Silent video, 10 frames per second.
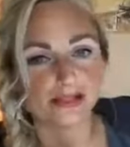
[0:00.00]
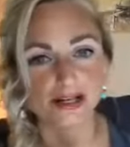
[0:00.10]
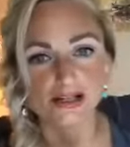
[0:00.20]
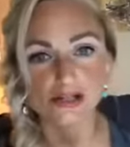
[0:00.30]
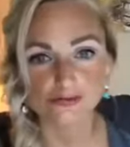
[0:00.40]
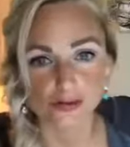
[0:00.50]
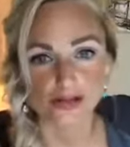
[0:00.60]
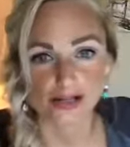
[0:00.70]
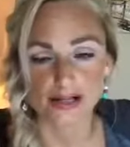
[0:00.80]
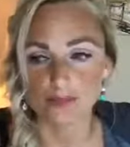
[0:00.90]

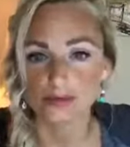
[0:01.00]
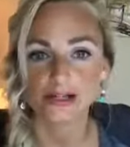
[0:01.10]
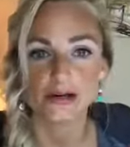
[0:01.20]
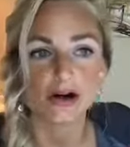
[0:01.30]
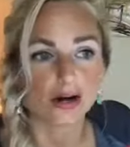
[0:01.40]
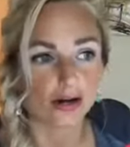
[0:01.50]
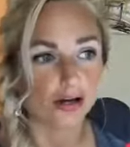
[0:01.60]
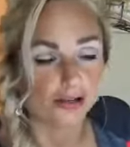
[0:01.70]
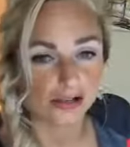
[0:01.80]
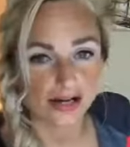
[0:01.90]
extroverted and putting your heart
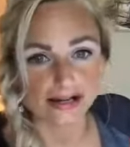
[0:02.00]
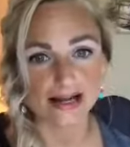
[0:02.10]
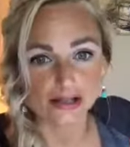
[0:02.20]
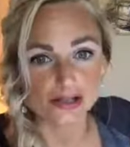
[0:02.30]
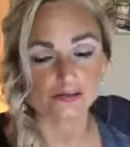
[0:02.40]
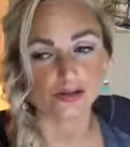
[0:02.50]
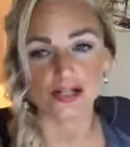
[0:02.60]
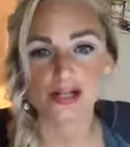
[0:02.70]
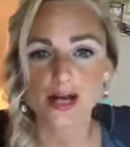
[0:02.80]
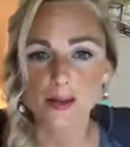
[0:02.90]
on the line extroverted.